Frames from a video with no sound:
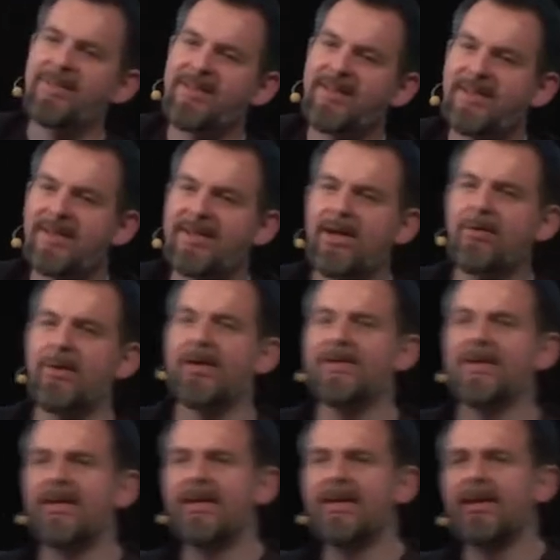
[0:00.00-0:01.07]
And
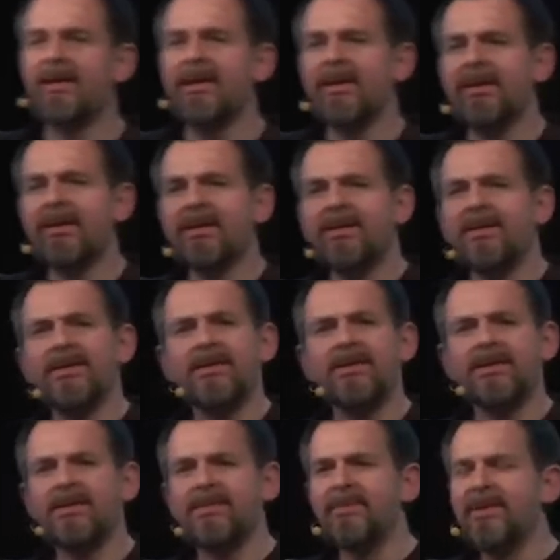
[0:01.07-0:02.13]
that's what
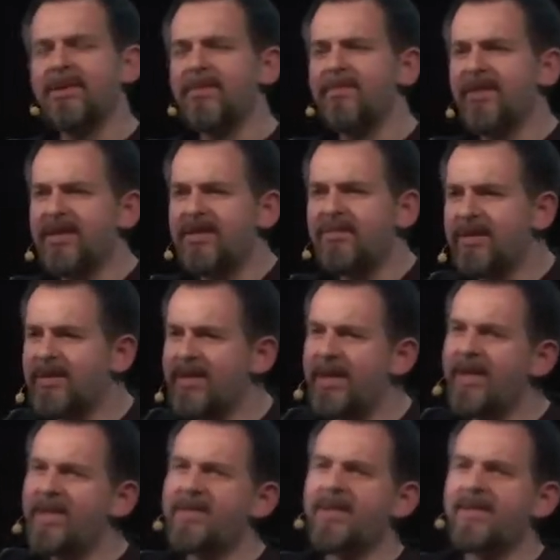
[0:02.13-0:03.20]
made click
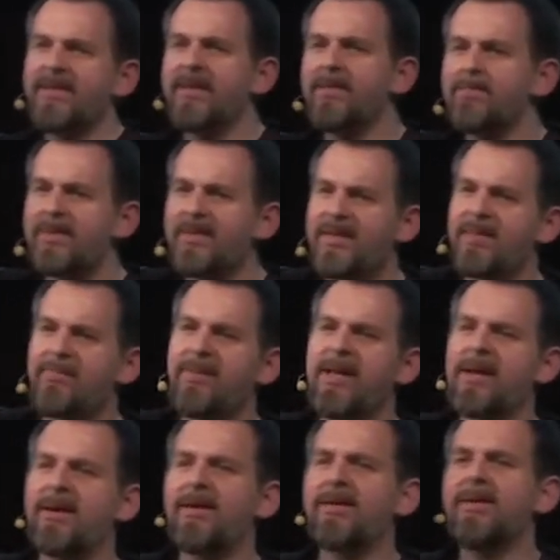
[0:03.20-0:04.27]
made a click noise in
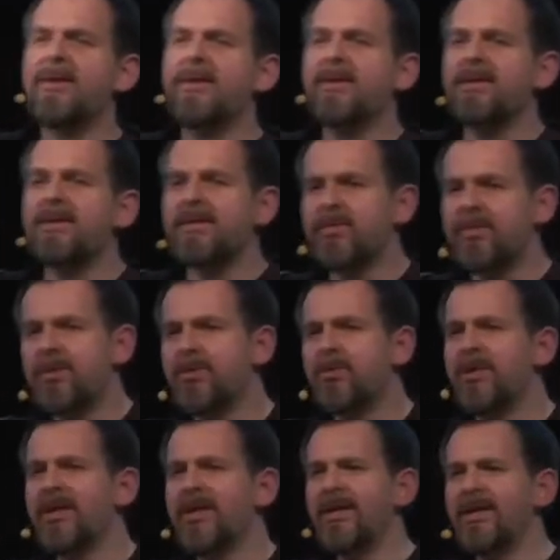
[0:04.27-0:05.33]
my head.
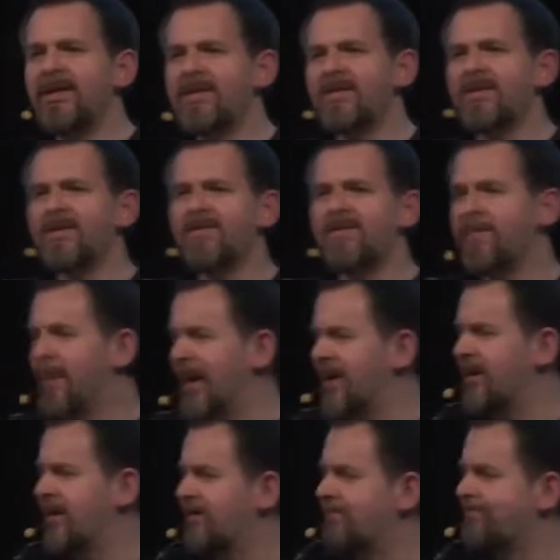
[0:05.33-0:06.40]
This
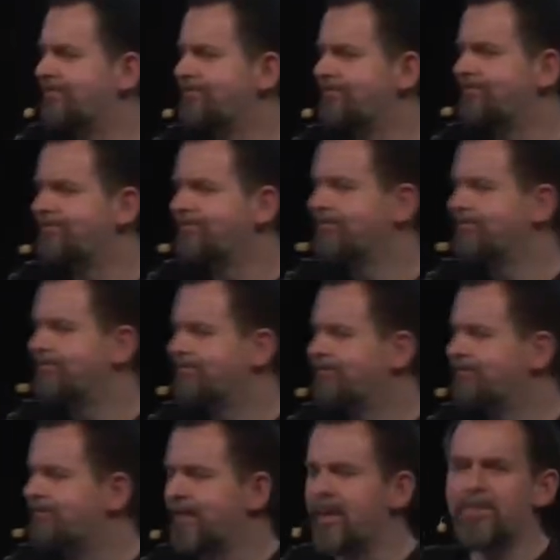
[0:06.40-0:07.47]
whole well,
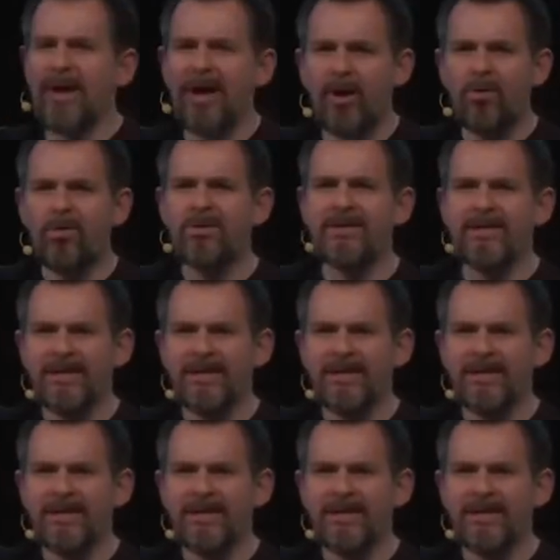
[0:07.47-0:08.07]
use a bit more.